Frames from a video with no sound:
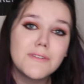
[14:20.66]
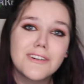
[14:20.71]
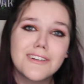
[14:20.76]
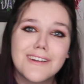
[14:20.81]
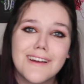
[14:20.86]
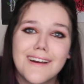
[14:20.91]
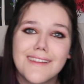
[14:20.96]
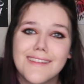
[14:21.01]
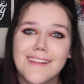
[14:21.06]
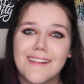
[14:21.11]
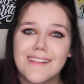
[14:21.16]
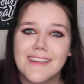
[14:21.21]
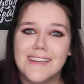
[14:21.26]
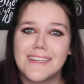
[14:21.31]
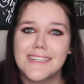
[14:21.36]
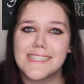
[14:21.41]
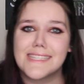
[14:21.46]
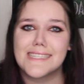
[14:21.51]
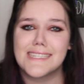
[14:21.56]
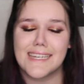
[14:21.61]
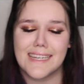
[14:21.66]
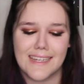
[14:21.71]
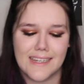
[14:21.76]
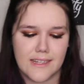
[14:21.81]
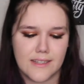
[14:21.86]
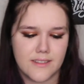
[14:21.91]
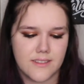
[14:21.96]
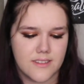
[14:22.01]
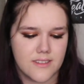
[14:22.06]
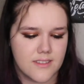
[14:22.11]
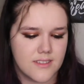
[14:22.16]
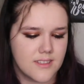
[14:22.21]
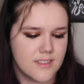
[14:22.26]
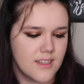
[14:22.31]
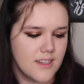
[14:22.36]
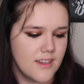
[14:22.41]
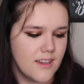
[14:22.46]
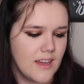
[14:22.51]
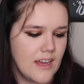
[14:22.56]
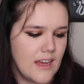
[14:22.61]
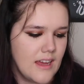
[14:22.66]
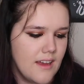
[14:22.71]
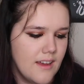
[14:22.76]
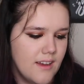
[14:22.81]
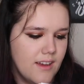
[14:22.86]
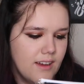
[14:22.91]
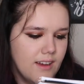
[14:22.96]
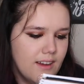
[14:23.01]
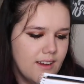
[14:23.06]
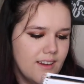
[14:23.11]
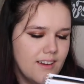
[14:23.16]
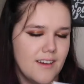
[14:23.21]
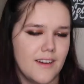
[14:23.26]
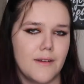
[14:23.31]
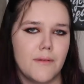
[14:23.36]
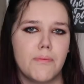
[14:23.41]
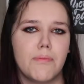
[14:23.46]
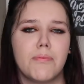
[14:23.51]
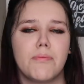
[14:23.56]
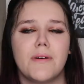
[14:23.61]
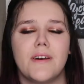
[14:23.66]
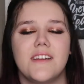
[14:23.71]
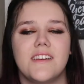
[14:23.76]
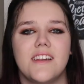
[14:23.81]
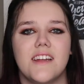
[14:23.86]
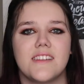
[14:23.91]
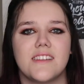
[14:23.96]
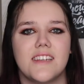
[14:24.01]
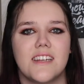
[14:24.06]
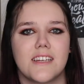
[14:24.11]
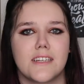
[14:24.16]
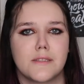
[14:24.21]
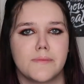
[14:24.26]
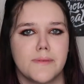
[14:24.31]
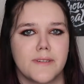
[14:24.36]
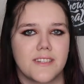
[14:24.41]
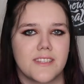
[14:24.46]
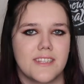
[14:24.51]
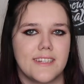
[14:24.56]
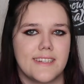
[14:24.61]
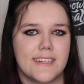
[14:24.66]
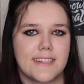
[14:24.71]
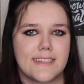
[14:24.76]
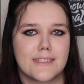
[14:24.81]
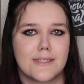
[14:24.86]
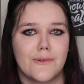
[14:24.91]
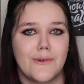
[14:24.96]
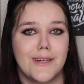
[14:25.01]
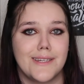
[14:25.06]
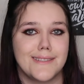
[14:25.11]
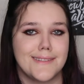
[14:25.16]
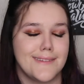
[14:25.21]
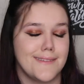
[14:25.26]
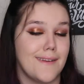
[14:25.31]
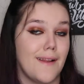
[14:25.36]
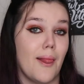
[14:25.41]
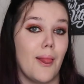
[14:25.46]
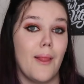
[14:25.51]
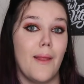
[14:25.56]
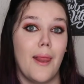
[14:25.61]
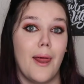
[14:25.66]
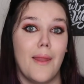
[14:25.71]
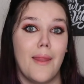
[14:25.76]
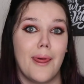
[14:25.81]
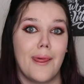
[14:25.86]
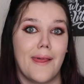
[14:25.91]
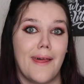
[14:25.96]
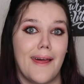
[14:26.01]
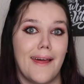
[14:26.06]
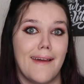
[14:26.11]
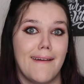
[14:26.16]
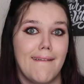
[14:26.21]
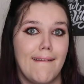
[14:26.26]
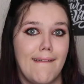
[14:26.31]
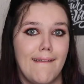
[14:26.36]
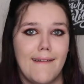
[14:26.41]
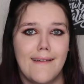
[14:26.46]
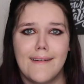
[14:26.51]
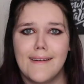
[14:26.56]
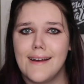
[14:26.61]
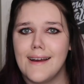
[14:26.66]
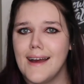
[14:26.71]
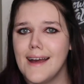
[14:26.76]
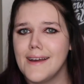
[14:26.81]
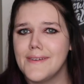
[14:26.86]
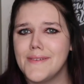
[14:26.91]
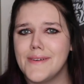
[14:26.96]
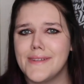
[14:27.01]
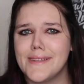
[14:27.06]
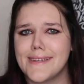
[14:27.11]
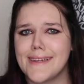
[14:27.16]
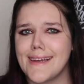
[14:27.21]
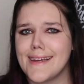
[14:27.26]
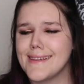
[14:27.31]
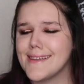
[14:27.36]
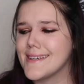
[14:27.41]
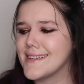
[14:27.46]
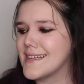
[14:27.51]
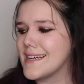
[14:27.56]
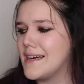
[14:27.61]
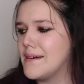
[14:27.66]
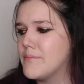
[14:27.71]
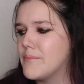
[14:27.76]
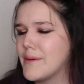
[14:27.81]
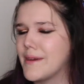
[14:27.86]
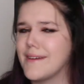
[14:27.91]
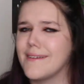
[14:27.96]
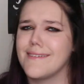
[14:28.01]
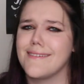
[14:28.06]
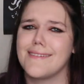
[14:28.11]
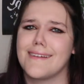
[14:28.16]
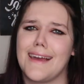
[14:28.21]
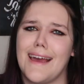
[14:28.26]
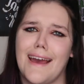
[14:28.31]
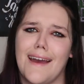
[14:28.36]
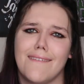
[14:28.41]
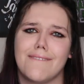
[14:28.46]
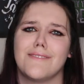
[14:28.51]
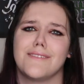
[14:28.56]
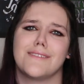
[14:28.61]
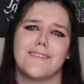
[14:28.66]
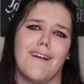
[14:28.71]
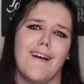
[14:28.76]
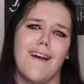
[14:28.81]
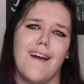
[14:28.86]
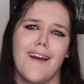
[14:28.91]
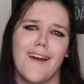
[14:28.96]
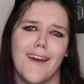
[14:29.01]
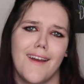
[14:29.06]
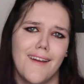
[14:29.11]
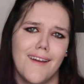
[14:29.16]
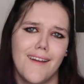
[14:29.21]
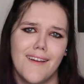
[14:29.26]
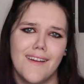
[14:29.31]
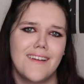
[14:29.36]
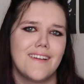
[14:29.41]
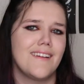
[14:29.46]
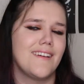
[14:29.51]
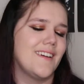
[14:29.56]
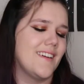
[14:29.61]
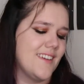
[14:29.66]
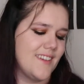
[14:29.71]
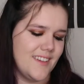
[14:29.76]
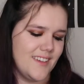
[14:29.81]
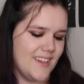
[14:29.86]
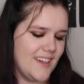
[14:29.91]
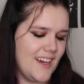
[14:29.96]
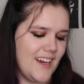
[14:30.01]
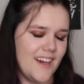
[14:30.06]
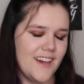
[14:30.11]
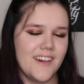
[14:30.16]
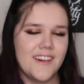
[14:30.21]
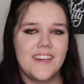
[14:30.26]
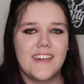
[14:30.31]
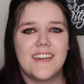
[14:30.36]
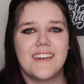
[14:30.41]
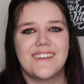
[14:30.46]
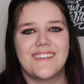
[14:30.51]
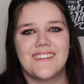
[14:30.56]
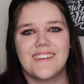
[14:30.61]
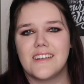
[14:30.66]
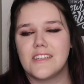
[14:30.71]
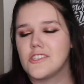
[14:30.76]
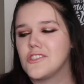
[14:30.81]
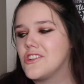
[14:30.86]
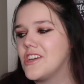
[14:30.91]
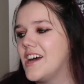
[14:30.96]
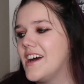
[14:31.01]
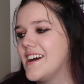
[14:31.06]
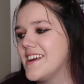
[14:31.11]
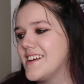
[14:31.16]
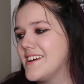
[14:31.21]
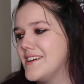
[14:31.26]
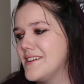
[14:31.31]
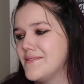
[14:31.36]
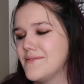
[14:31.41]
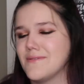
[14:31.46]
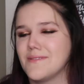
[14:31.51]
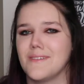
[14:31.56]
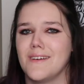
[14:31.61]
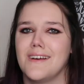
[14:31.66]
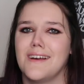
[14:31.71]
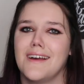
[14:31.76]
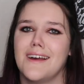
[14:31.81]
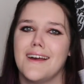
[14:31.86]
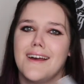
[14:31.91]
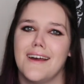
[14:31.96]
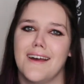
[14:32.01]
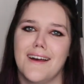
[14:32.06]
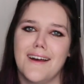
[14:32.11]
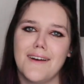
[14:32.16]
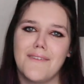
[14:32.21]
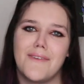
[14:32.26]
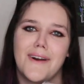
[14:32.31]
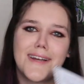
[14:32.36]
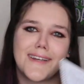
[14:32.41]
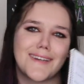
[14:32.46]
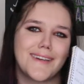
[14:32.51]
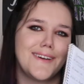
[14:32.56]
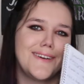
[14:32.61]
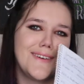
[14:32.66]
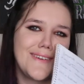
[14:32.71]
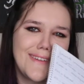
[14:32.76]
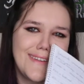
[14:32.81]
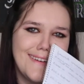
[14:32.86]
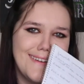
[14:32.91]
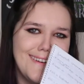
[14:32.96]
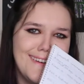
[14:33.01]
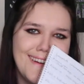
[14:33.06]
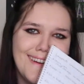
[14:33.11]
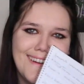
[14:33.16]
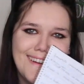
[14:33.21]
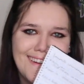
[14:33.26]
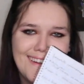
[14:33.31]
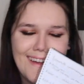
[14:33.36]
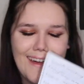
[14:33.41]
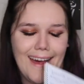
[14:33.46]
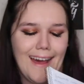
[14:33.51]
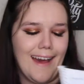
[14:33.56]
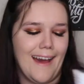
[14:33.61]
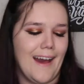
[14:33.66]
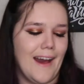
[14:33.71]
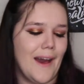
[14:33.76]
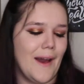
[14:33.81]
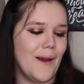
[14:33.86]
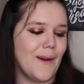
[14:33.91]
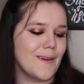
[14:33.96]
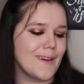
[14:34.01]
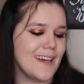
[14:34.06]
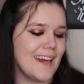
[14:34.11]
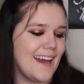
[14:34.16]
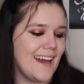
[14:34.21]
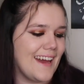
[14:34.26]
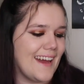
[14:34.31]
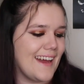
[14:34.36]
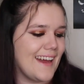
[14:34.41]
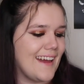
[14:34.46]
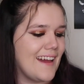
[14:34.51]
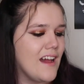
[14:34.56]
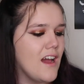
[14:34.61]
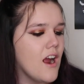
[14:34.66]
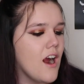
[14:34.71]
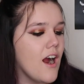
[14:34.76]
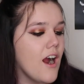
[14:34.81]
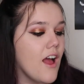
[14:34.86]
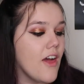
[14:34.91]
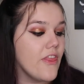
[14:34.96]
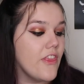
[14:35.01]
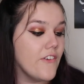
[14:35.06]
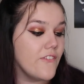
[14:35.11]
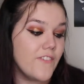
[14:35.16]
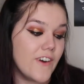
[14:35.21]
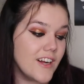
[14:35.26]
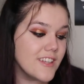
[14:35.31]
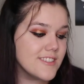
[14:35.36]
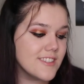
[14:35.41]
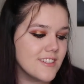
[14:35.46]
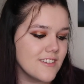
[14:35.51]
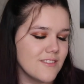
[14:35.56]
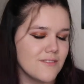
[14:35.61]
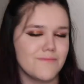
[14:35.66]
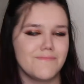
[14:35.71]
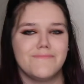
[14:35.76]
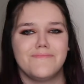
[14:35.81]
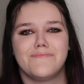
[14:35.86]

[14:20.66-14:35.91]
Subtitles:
book on the list is, not the next book, the next question. I've only had like a beer and half a shot and a shot of wine cooler. Okay, The Fault